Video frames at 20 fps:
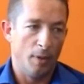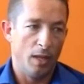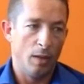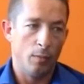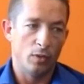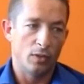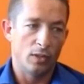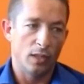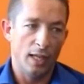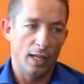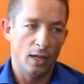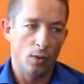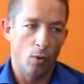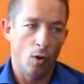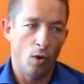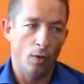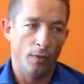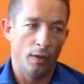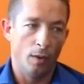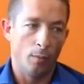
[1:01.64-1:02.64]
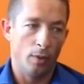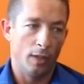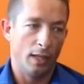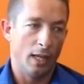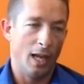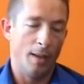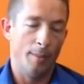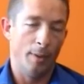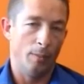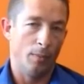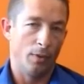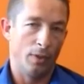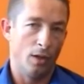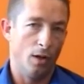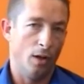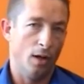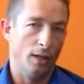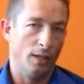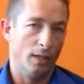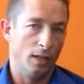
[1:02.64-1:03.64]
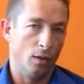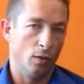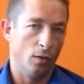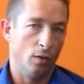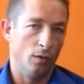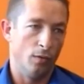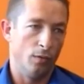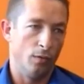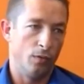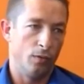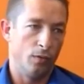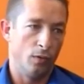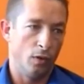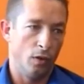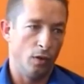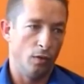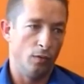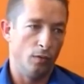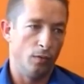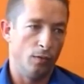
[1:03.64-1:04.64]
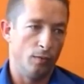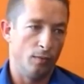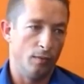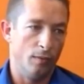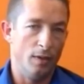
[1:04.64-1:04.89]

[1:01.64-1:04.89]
It was later on that we came up with the idea of